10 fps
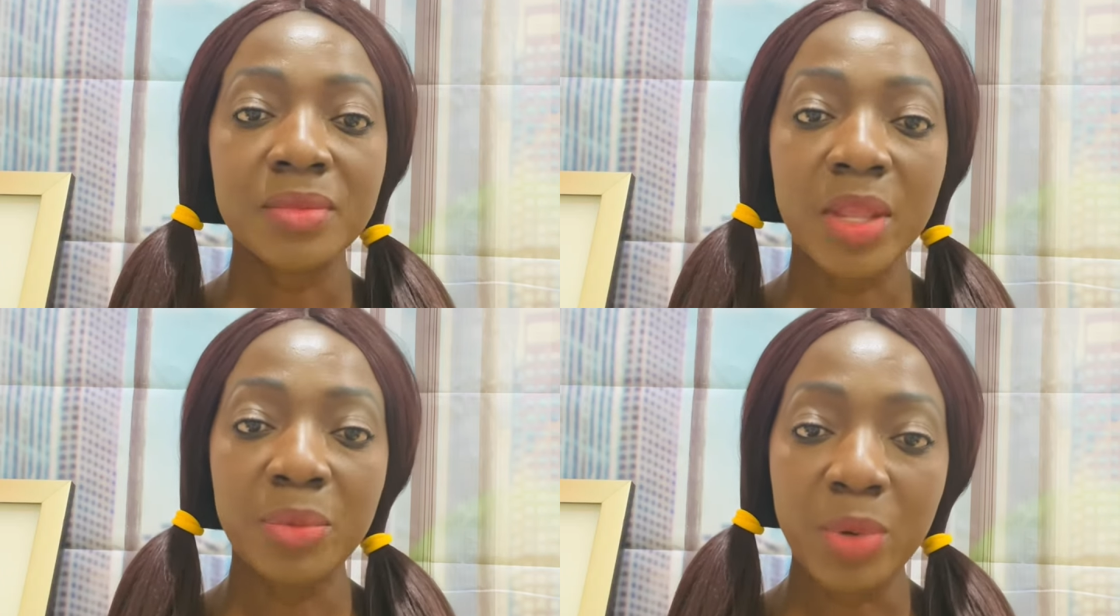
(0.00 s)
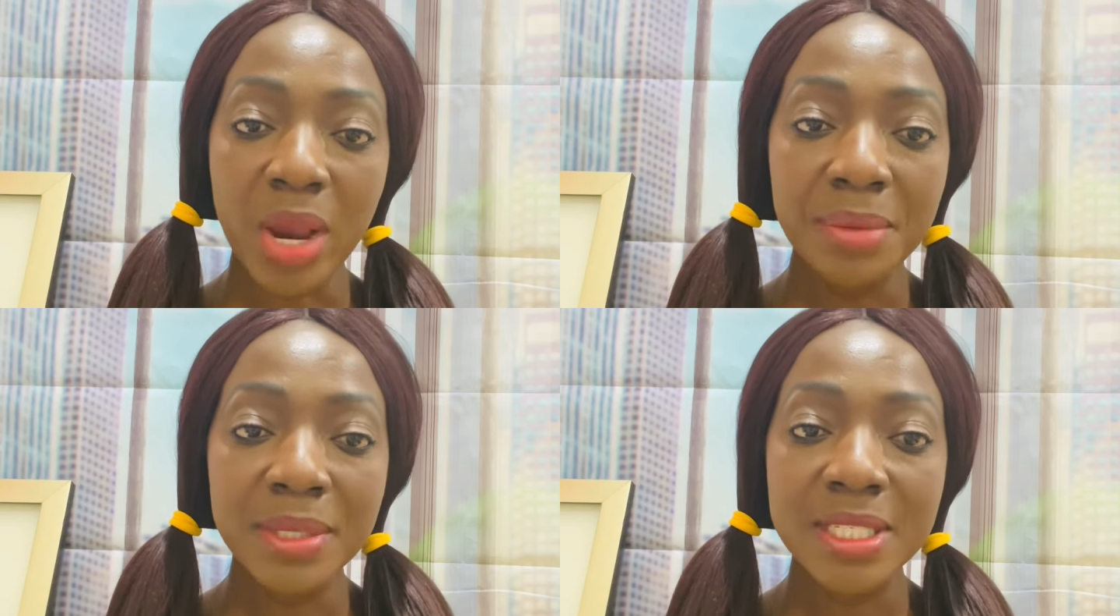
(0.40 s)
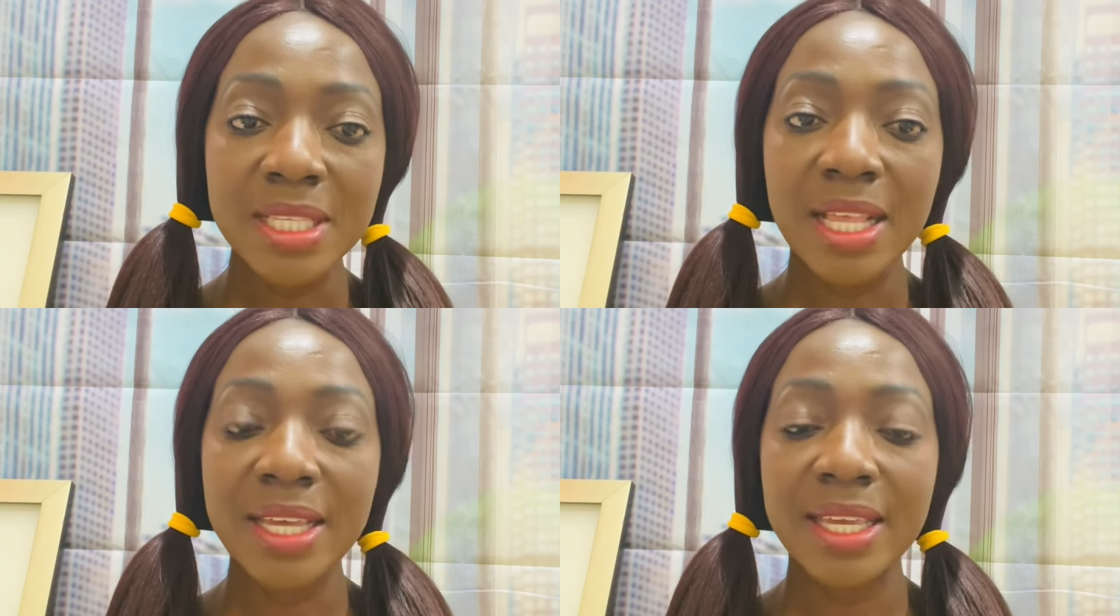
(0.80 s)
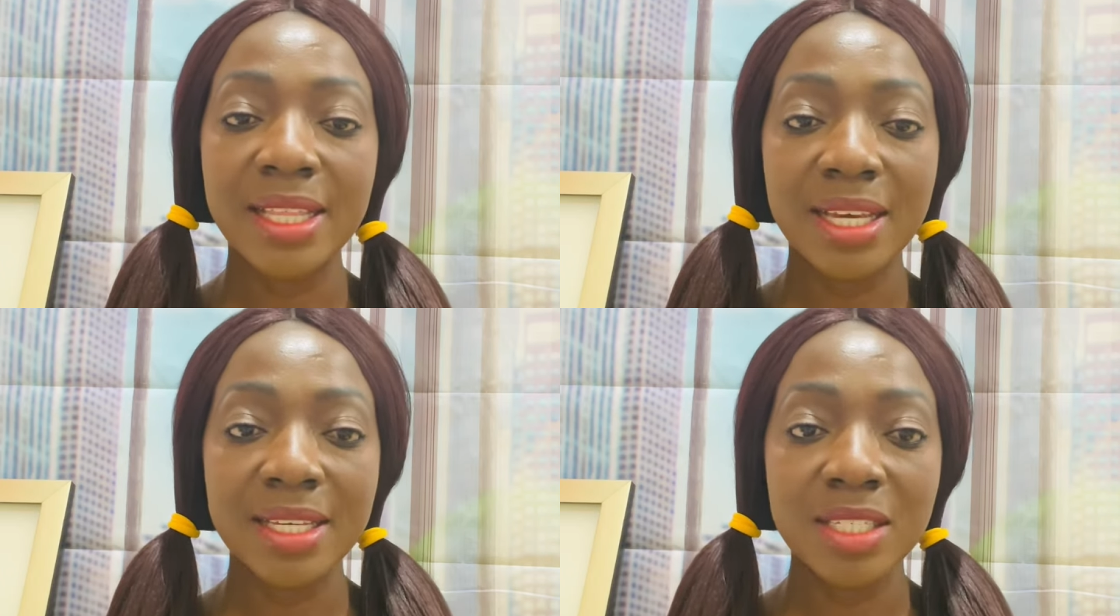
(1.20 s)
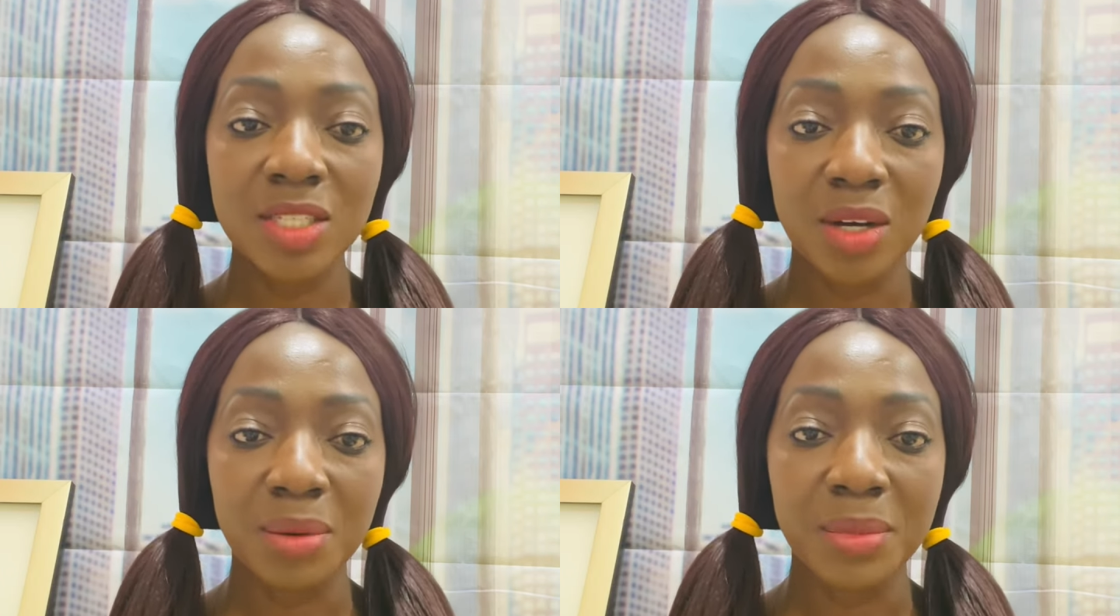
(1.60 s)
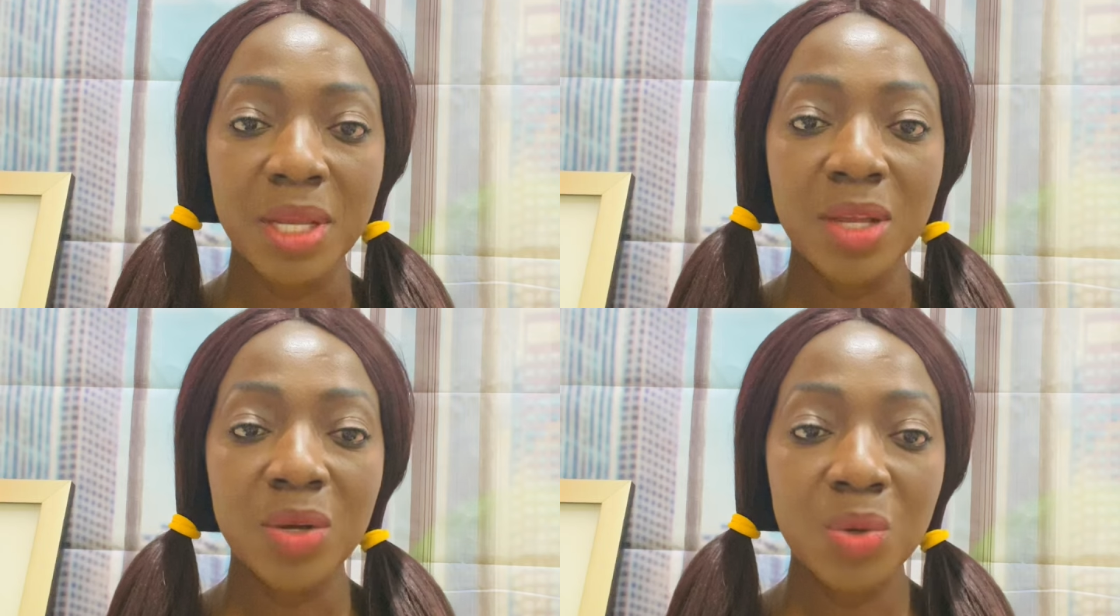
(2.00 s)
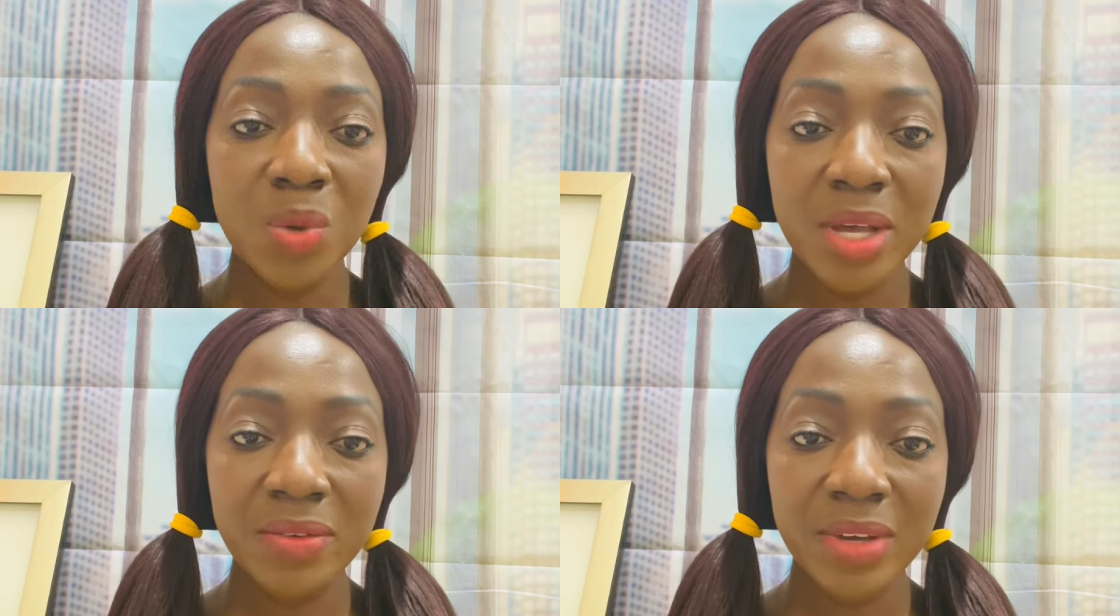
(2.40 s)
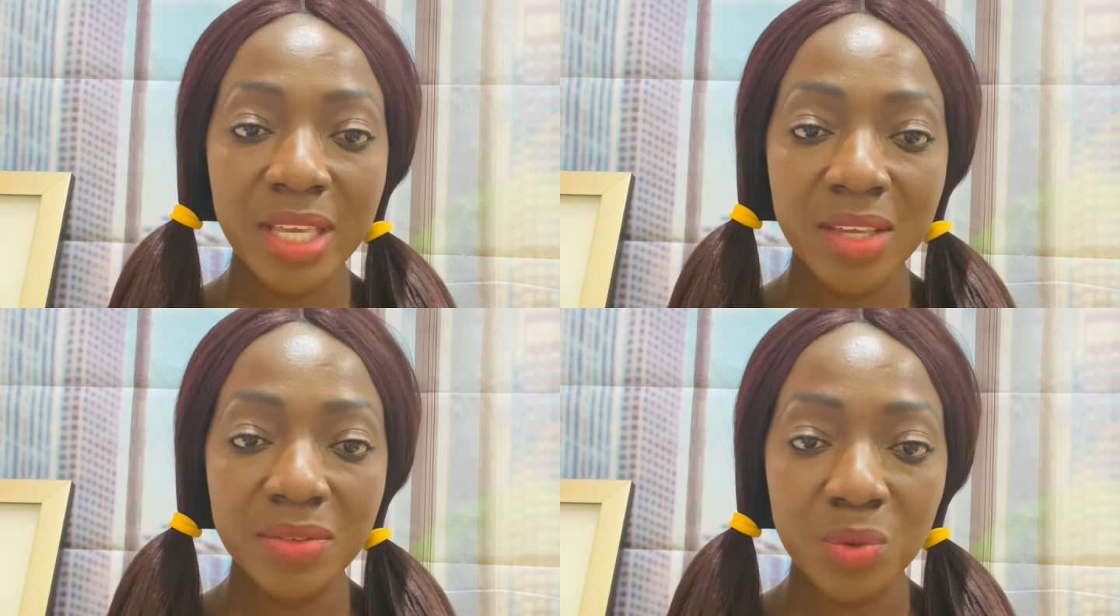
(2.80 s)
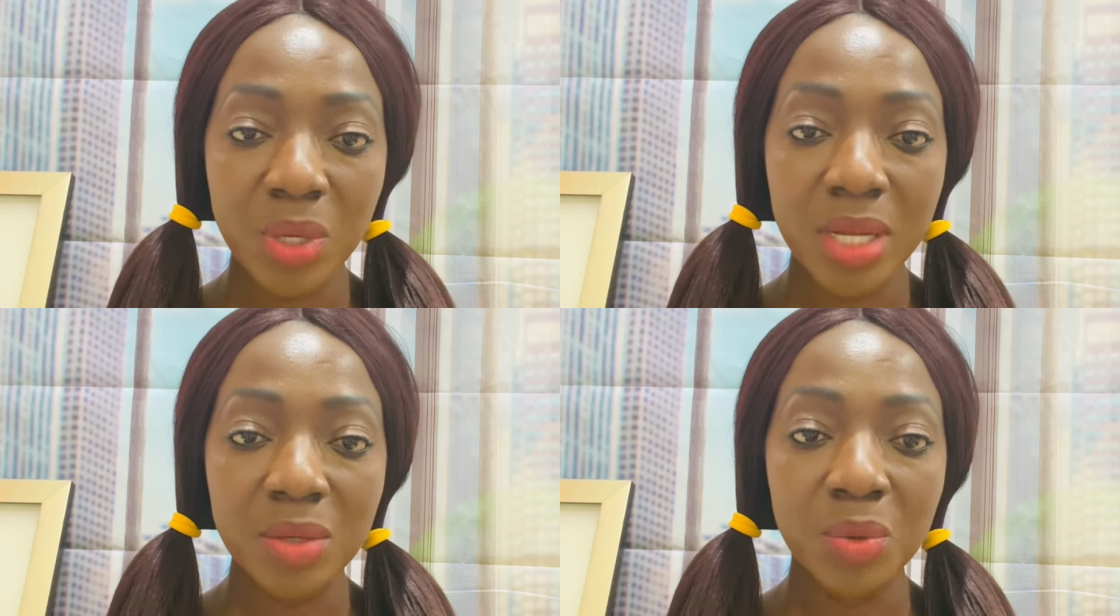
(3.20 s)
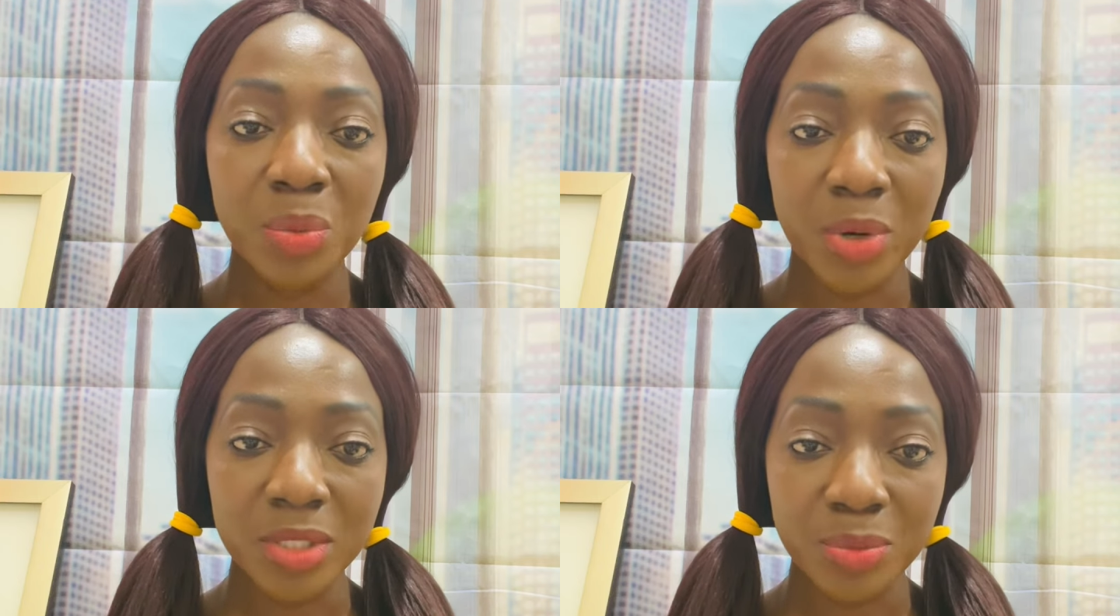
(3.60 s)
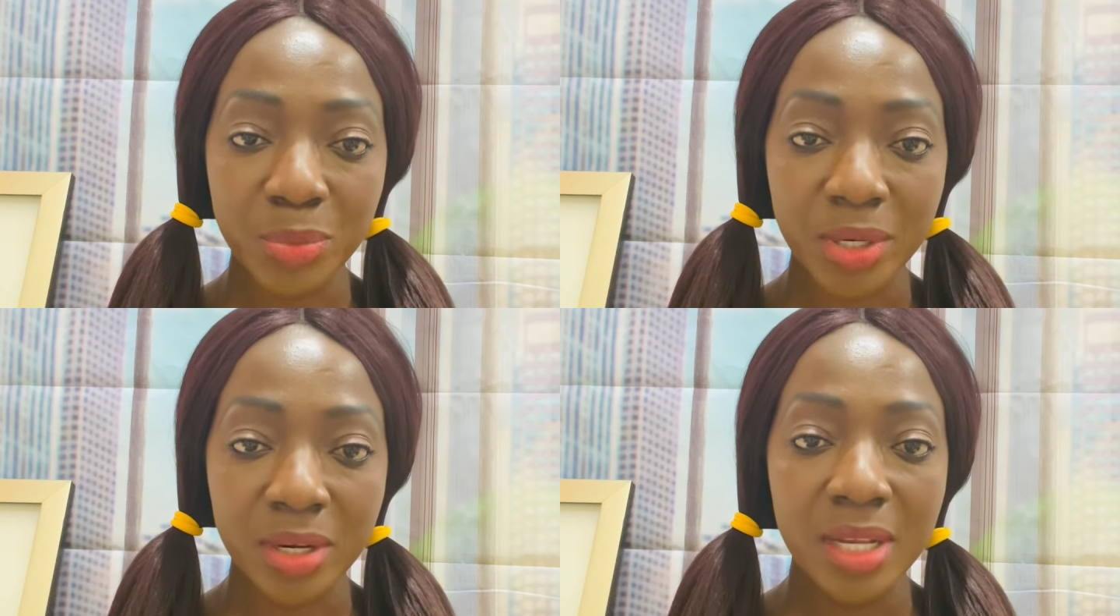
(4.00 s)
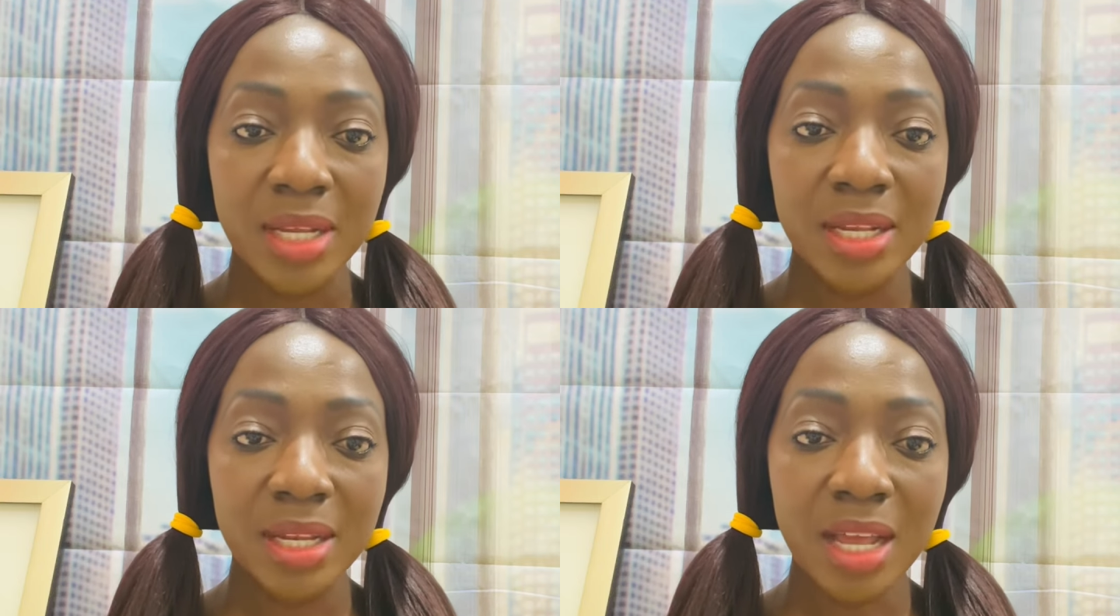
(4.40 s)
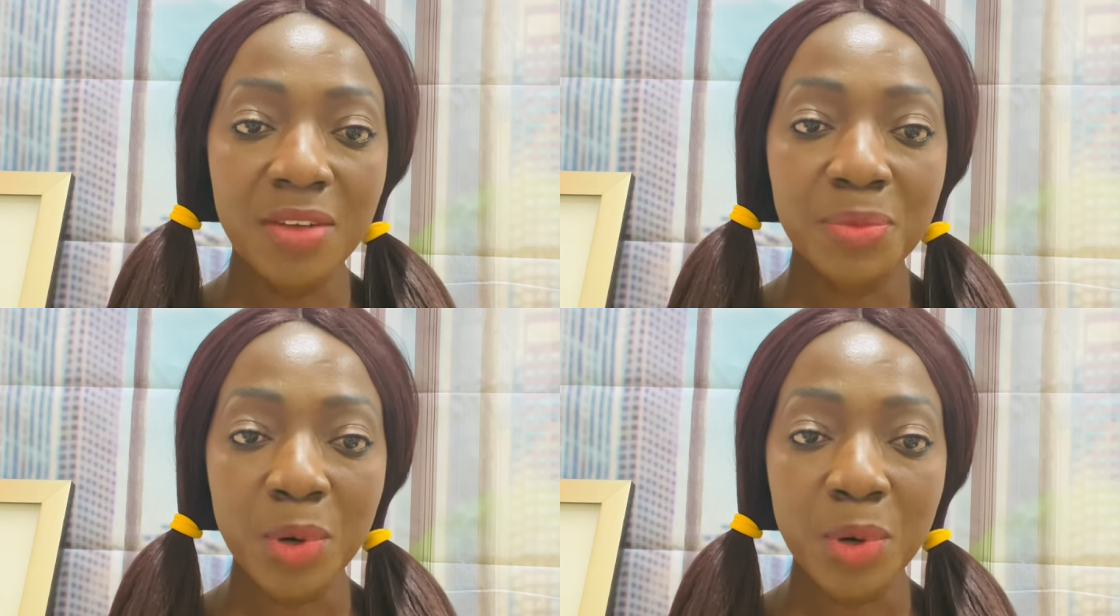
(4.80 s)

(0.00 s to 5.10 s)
A bribe is like a lucky charm. Whoever gives one will prosper. Love